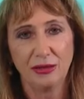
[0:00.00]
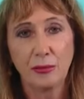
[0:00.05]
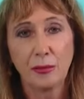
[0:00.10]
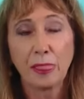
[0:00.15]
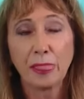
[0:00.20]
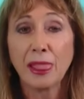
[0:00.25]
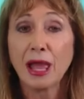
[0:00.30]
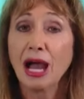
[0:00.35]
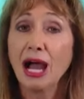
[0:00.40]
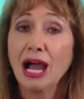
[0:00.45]

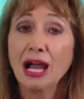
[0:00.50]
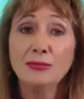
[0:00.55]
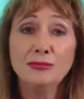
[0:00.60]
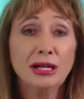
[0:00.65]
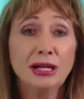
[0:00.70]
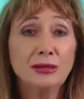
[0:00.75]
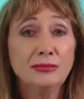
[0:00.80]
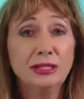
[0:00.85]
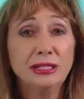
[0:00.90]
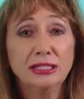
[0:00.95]
I might
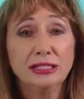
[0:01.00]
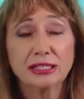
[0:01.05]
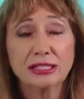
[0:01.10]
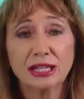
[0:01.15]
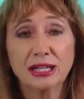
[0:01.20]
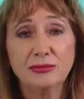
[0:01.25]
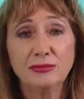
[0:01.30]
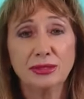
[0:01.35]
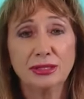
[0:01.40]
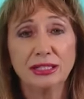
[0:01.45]
meet
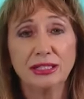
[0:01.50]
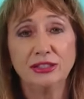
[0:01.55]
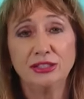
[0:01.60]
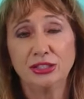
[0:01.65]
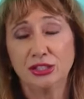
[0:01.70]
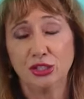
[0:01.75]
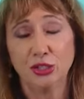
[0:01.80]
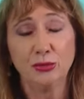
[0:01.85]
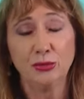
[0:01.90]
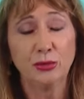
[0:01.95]
somebody
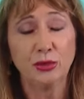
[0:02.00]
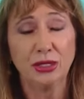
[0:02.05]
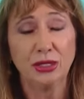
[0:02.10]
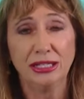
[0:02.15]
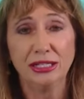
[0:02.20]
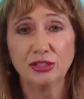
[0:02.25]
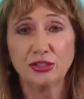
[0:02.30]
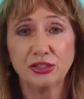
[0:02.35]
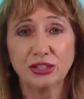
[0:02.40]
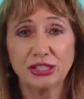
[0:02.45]
super
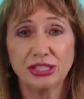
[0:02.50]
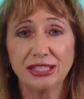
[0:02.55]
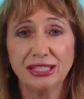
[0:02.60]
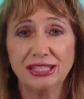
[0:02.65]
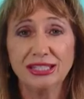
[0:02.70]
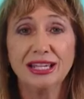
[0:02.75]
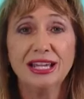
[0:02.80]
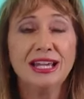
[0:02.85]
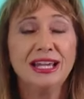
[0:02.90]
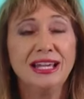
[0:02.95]
interesting.
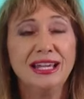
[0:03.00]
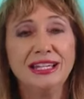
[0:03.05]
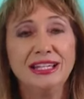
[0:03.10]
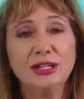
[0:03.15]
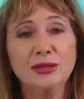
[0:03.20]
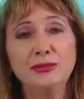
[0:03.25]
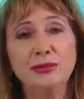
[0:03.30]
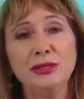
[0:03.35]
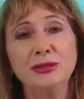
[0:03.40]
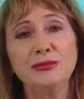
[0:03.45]
He could be
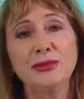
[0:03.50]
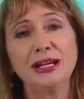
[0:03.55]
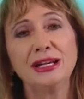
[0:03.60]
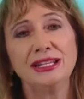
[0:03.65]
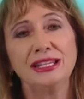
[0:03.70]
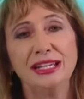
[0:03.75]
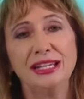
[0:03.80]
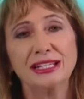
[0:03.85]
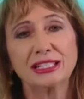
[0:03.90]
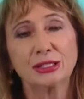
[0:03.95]
my
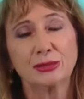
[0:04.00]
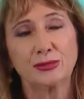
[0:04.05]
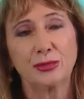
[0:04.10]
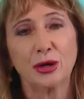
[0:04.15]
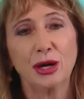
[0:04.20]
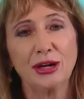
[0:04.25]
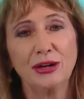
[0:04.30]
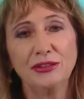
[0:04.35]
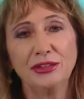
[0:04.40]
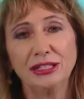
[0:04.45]
next
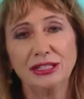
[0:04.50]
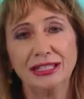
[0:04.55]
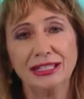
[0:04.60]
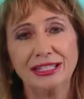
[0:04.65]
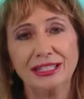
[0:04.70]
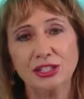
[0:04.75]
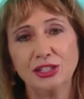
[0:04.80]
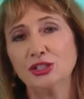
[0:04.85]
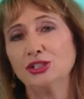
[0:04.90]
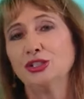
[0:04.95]
private
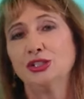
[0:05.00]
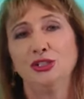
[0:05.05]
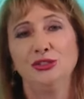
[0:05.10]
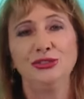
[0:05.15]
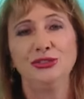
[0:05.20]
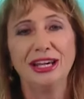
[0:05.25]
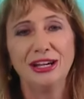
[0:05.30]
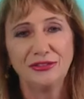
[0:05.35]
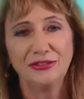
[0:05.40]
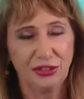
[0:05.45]
lender. You
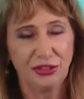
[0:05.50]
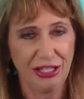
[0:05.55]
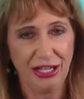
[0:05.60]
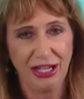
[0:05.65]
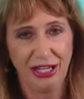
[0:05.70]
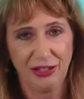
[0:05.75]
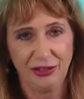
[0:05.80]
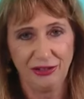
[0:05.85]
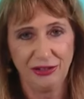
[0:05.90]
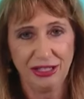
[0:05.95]
never know.
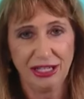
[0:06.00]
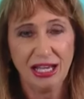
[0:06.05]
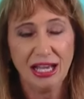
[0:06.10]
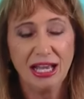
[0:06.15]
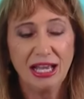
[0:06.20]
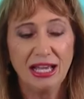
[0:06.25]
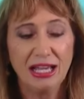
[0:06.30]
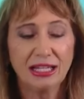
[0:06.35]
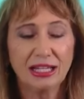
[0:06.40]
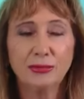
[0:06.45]
It
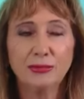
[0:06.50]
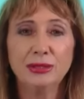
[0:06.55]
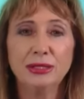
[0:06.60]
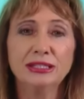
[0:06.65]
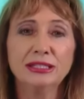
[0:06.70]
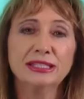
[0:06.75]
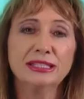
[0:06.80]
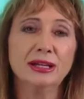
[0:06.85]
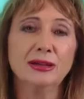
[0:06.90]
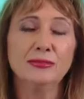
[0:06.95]
could be
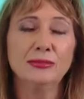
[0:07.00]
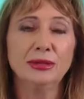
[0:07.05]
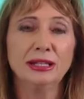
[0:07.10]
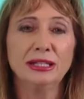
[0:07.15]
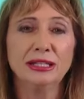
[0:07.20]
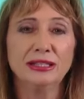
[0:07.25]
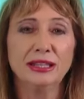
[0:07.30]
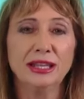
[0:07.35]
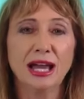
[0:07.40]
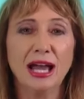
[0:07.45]
somebody
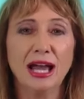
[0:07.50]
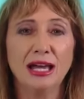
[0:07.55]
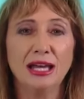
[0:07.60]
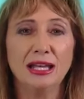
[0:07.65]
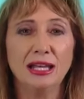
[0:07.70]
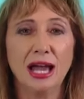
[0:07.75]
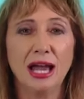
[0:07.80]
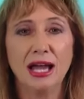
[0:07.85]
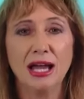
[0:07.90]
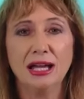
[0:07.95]
that
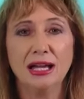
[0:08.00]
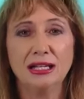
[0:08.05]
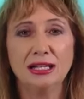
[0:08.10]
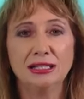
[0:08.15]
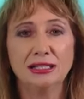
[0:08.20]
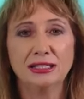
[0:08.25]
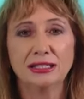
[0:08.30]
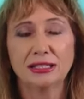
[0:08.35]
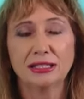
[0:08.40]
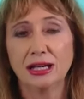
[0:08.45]
has
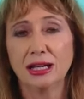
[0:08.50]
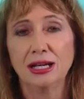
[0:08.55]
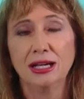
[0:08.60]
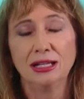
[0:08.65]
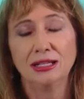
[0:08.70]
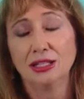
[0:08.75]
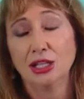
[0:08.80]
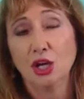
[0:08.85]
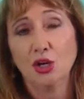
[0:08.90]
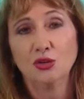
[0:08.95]
uh,
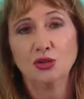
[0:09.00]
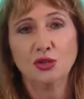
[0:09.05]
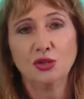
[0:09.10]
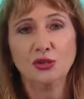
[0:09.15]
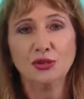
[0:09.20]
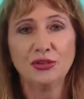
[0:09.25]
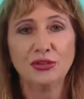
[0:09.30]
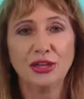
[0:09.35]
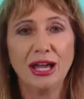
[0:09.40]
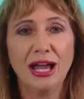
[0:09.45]
local
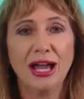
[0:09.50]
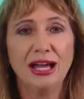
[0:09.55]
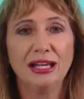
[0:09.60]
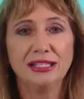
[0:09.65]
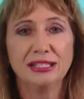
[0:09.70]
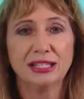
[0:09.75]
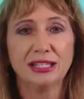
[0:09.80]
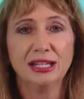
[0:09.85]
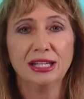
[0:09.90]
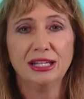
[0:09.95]
that,
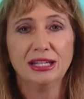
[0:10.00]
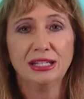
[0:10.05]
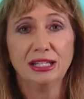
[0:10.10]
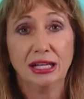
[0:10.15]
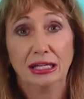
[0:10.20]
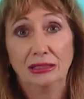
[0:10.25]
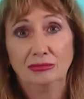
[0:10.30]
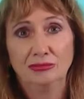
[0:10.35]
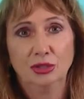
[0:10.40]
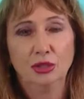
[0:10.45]
uh,
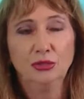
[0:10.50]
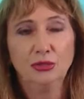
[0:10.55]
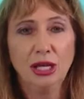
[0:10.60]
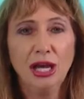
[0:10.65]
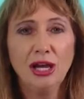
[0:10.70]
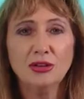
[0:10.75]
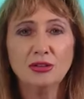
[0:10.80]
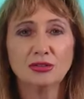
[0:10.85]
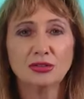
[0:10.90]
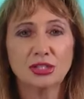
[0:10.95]
who
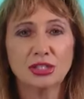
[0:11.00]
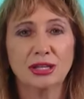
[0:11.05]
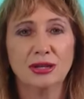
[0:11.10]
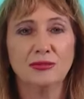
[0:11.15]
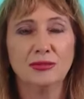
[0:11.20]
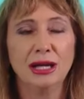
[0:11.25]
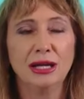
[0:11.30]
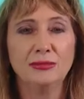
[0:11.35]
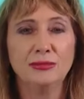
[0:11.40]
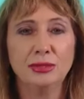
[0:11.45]
knows, that might
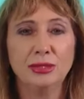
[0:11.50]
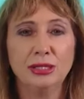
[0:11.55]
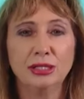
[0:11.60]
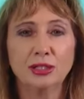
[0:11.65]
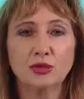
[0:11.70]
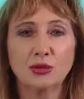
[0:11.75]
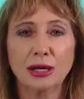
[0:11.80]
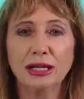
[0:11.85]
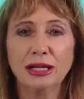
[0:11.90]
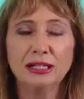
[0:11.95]
be a
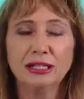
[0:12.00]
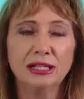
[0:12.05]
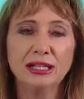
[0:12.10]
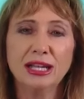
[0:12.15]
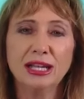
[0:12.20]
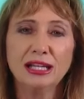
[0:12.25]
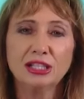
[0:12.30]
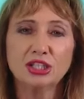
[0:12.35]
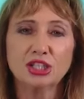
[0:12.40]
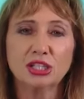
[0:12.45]
great
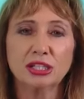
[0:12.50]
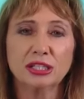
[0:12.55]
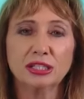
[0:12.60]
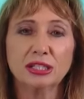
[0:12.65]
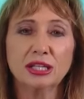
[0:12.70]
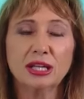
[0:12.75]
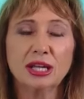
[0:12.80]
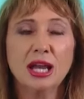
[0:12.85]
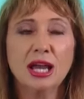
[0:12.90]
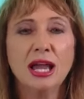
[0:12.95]
connection.
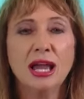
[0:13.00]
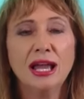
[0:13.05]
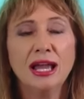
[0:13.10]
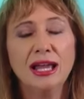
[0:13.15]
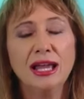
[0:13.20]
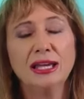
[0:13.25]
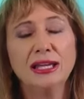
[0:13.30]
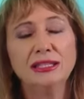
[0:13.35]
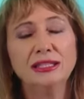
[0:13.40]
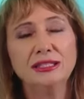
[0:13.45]

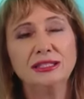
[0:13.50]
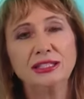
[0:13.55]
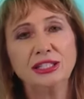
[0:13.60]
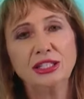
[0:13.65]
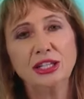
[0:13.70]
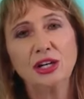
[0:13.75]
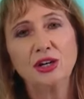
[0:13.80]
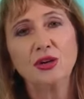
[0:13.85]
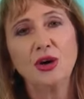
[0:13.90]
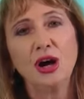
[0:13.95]
And, you know,
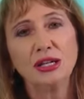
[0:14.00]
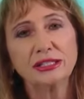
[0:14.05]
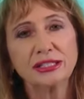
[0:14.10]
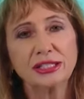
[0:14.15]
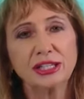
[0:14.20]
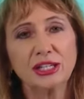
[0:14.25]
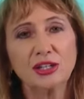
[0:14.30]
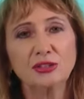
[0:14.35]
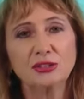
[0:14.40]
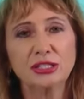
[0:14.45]
also
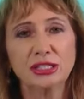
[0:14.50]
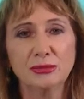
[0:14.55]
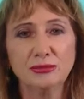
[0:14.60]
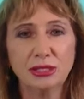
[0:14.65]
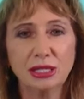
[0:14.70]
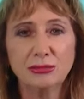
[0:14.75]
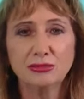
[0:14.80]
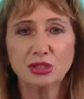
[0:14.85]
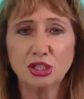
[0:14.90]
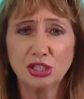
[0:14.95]
sometimes you
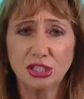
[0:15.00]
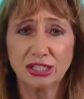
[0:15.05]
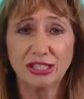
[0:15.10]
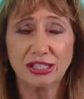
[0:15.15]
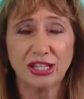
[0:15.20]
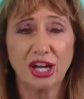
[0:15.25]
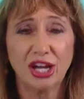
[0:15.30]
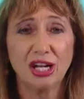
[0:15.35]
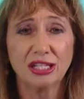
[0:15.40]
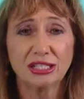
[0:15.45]
just talk
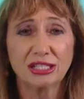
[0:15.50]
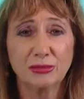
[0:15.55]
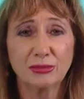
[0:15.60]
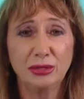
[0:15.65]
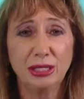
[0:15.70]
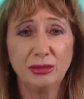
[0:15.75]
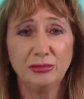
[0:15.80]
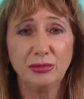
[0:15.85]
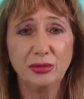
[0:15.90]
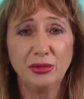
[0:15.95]
to
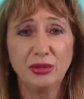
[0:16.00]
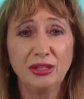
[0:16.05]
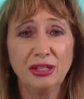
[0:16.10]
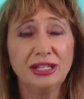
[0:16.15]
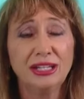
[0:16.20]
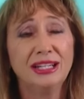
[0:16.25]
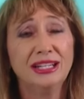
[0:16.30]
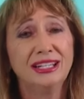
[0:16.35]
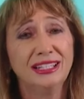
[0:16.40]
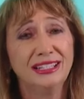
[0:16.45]
people
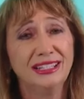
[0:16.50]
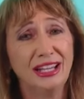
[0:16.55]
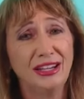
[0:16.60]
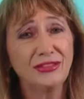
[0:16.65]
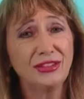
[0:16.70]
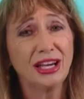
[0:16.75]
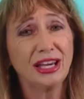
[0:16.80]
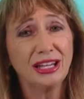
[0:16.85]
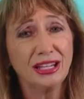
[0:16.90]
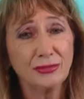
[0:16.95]
and they've got
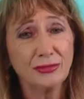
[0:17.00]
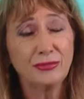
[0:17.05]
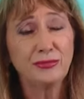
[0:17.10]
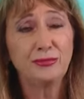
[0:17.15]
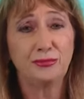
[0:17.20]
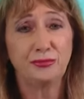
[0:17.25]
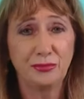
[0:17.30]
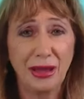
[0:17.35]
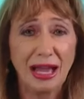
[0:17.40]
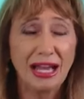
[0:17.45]
a
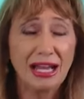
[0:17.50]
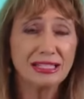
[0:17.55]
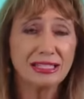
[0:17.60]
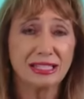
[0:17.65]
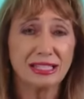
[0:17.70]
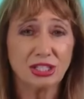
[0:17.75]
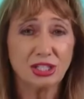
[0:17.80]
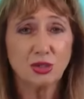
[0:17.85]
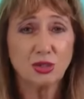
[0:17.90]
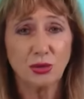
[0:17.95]
bad
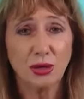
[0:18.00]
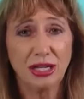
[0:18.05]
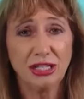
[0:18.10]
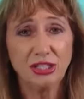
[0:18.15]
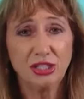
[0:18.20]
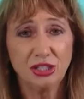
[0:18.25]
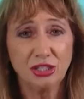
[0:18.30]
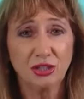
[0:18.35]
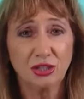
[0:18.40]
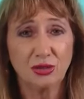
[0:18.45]
situation
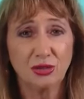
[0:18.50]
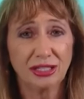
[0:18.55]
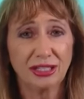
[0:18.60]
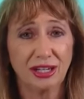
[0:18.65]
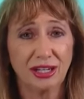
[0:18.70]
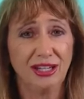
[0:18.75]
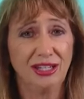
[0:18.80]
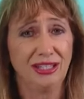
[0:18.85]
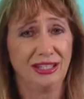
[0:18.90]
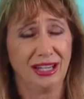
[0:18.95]
going on. It
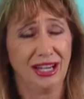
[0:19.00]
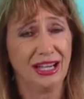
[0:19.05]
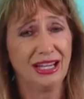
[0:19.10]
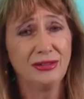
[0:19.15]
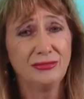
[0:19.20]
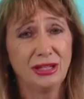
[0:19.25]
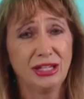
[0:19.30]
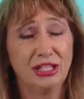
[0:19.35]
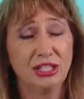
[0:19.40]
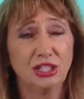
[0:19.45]
kind of
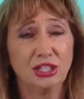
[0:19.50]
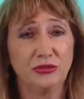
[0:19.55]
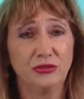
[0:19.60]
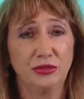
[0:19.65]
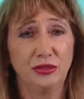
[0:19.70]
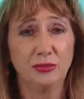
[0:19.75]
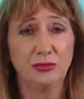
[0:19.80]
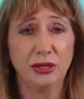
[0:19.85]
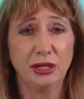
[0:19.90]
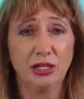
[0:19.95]
makes you feel
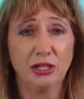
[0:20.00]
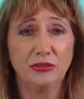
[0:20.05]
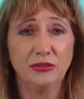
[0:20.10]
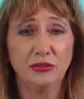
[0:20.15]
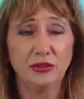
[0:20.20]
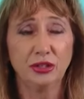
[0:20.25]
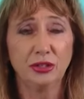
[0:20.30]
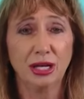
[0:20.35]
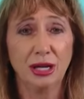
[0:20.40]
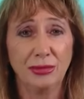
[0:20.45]
better for
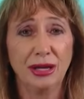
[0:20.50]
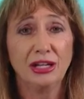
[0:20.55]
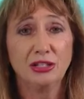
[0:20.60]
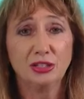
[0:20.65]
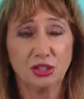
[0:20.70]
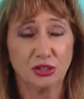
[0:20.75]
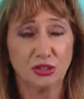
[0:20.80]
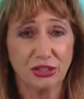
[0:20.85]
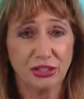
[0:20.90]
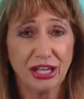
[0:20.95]
about
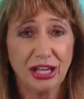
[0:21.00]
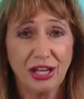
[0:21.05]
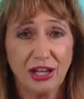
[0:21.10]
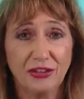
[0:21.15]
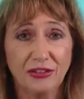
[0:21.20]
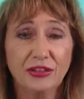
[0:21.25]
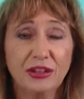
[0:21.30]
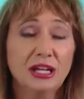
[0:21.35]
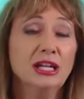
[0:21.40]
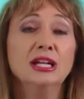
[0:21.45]
yourself.
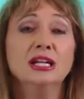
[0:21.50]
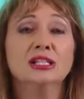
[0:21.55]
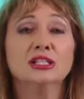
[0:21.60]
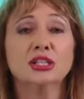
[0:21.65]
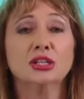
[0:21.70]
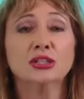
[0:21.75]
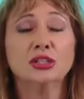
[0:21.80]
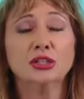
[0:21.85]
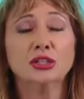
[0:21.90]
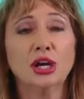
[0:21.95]
So you
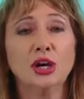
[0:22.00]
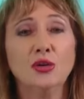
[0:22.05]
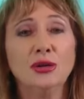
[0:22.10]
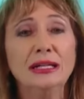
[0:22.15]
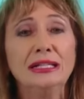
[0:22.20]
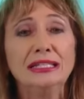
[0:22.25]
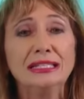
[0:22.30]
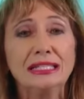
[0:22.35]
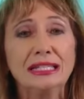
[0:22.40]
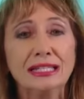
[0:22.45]
go into
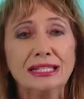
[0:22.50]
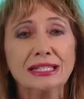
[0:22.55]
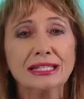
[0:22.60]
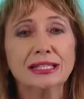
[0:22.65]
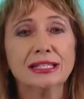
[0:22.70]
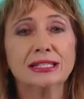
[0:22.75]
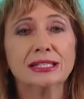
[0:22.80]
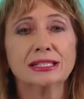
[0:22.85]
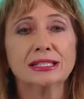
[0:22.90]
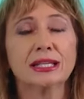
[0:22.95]
this
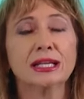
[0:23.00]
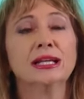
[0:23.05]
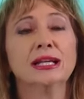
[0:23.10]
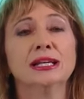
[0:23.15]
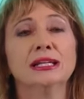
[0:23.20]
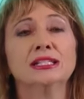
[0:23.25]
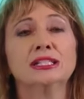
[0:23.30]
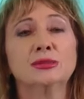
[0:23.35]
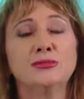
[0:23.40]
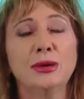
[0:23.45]

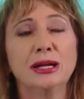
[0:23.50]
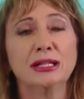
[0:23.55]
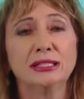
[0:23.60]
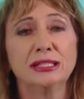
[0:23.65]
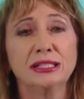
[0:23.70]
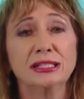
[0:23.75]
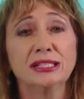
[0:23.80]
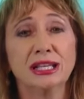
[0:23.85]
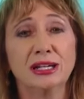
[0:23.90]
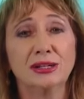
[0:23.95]
expecting
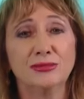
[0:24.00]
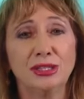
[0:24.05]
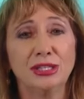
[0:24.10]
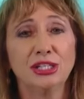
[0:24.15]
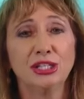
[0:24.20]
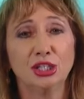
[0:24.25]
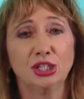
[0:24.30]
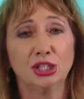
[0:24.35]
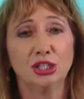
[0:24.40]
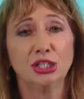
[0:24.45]
something good
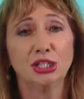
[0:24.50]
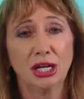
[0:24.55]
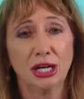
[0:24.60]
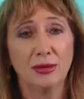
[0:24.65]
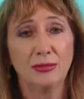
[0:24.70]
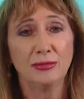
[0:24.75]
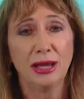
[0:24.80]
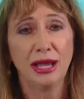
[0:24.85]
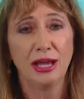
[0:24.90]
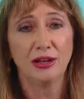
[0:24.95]
to come
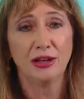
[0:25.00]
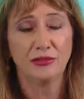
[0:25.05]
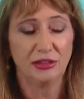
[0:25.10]
out of it.